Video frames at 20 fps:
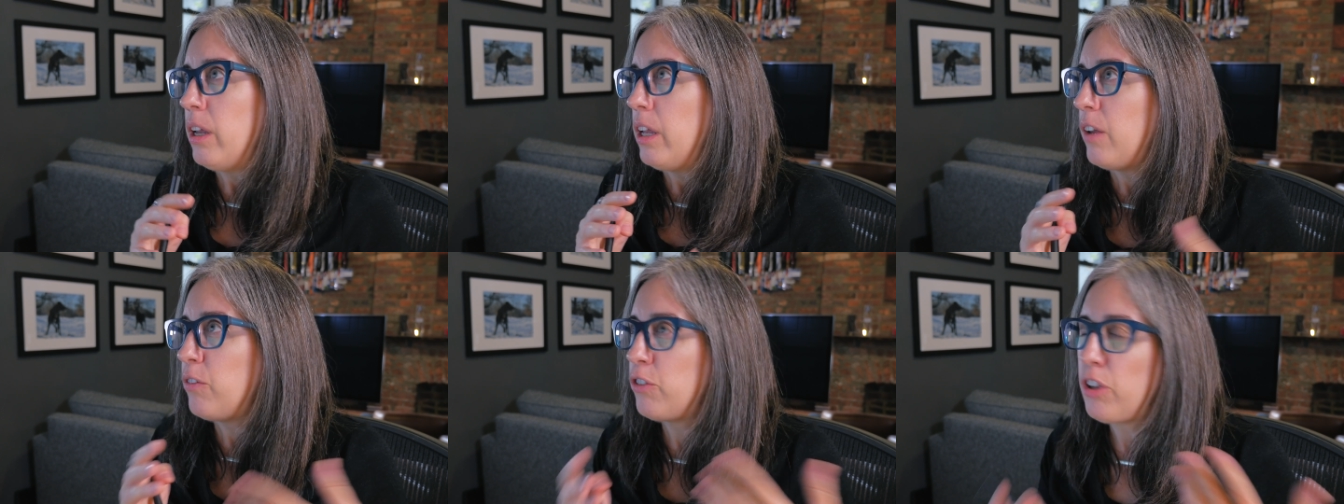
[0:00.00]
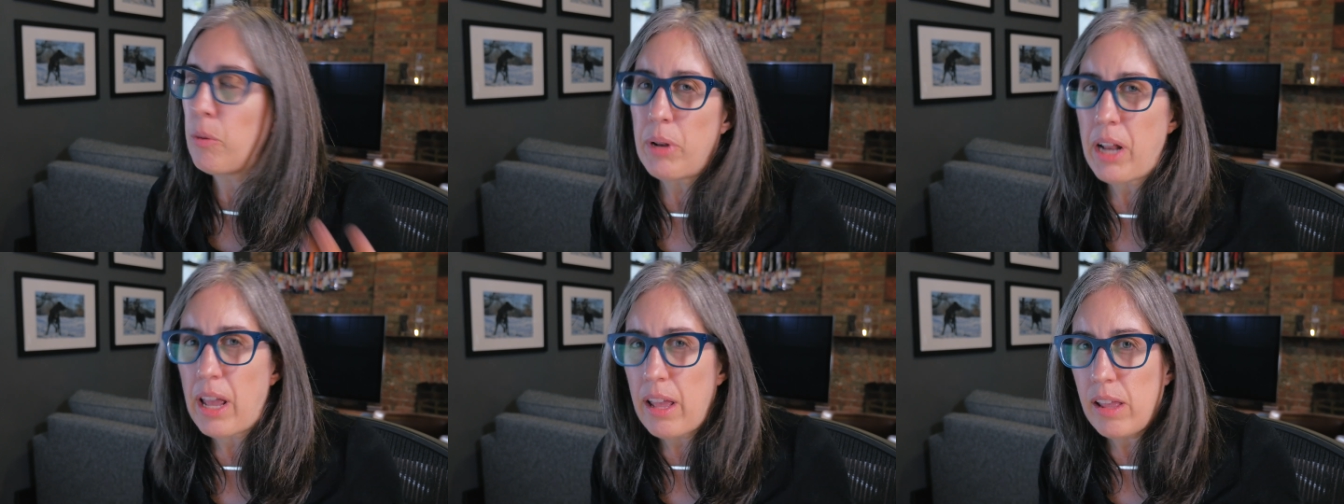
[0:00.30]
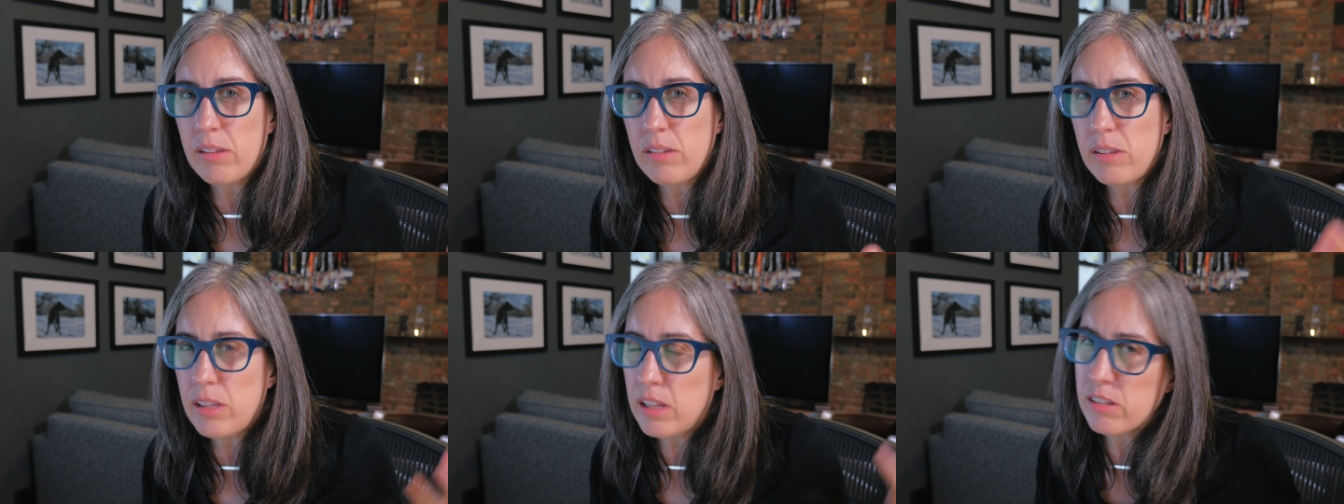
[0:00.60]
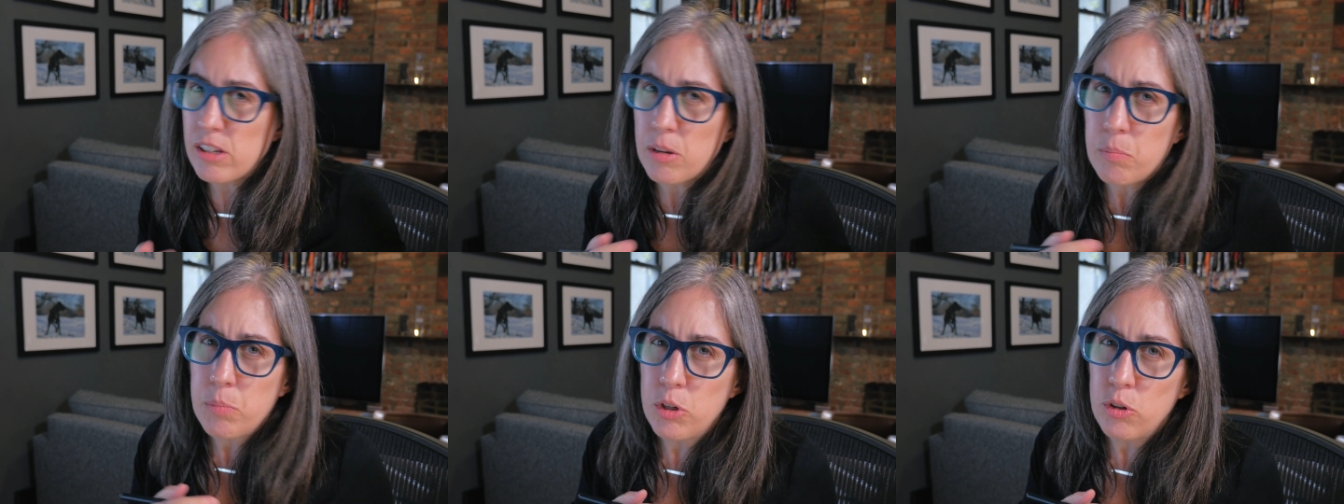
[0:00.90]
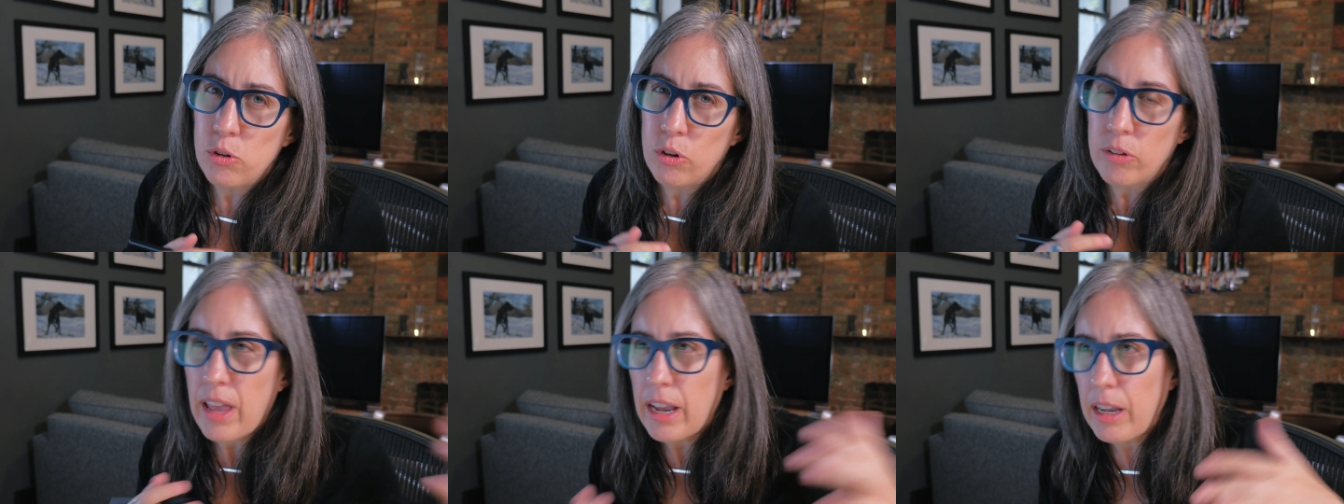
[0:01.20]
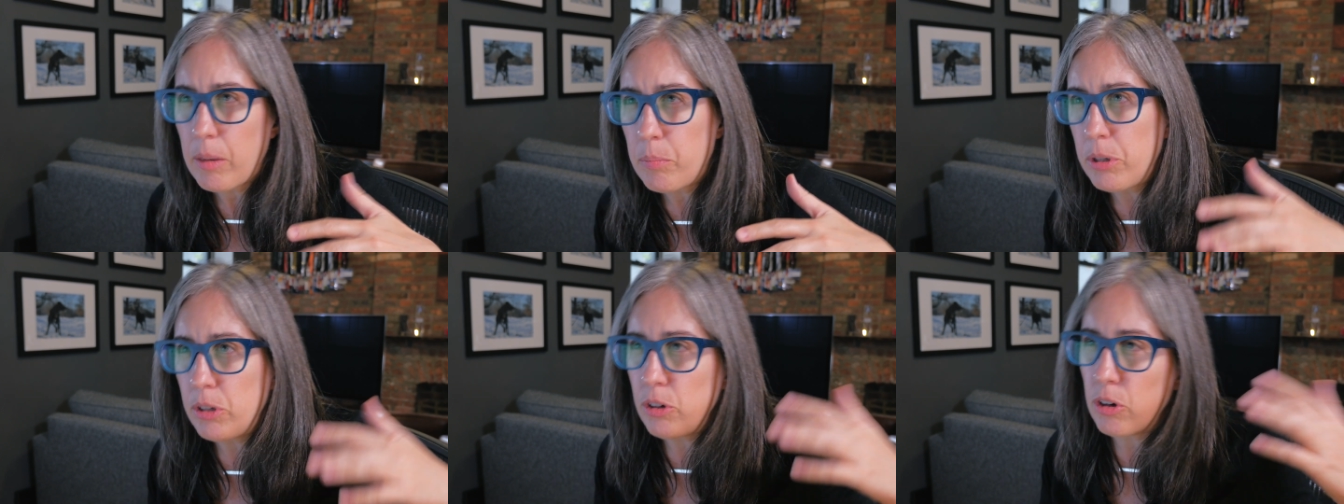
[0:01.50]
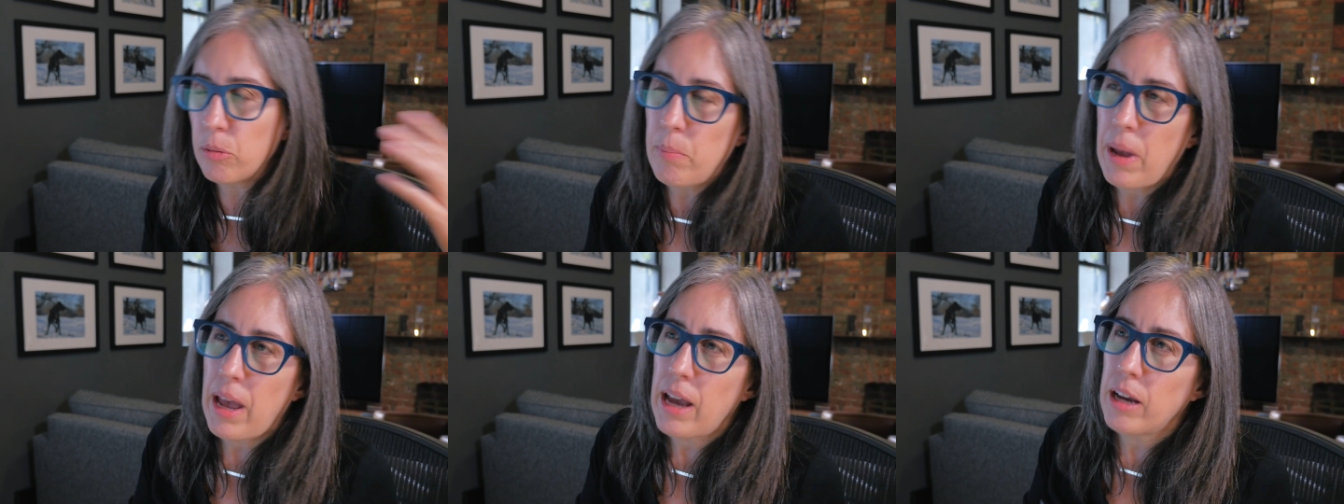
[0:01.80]
if someone has this computer, that
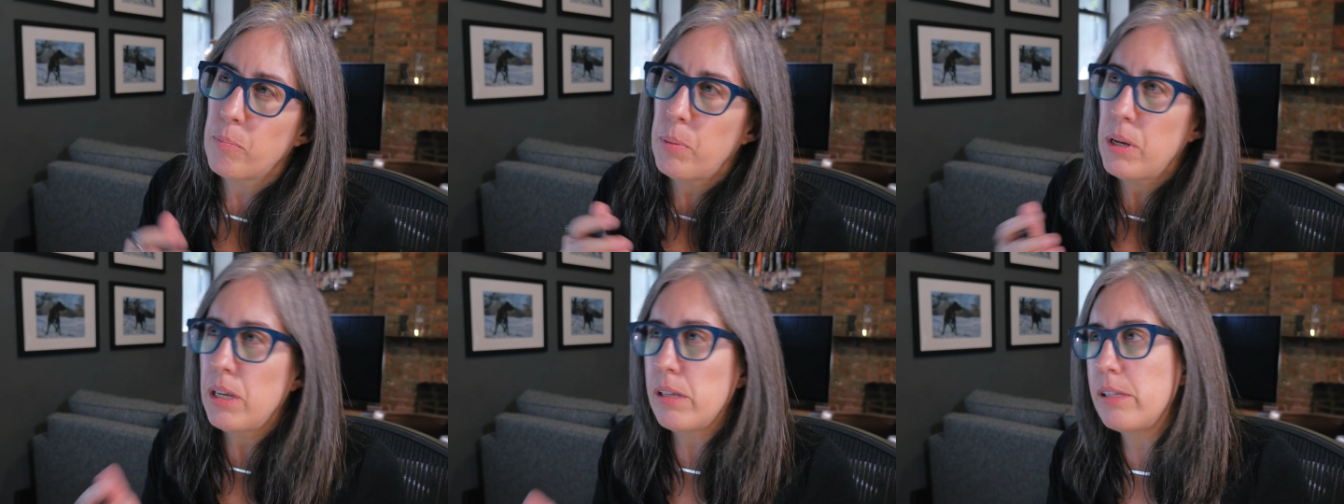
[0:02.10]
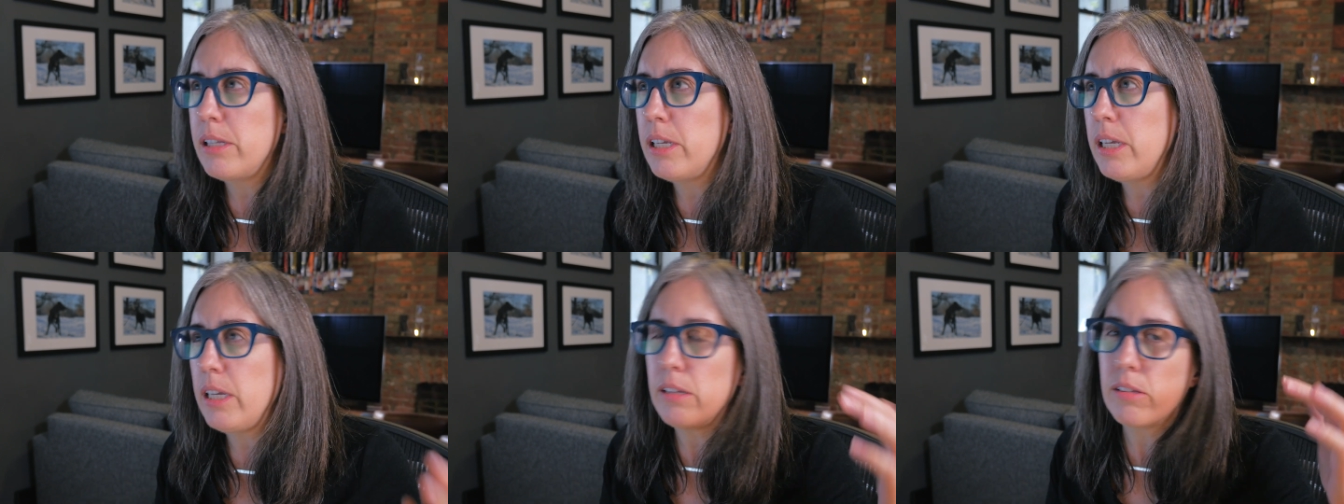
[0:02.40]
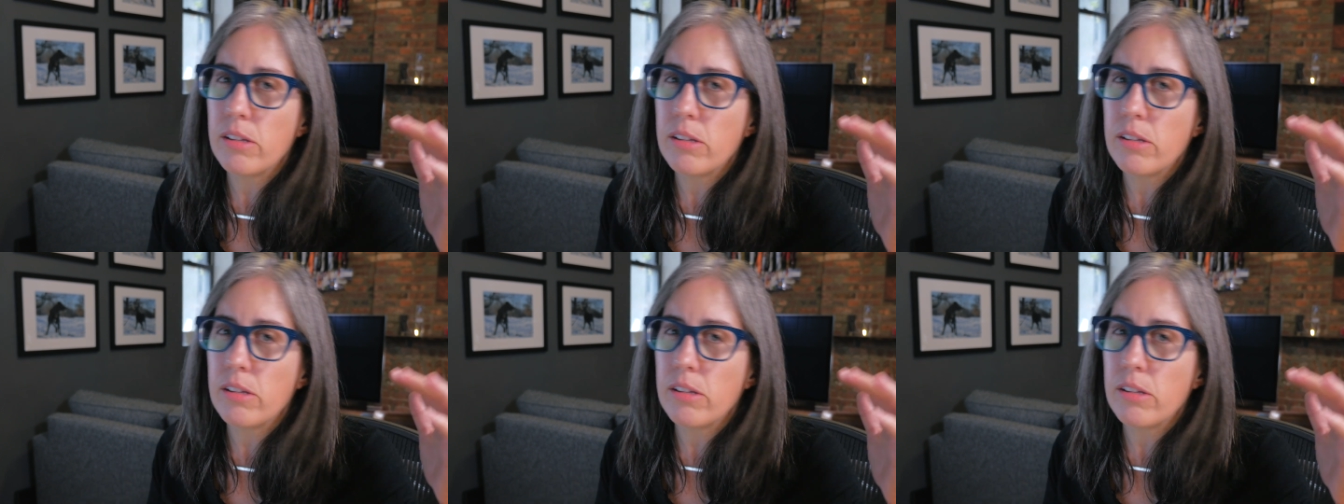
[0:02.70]
computer, Mac PC,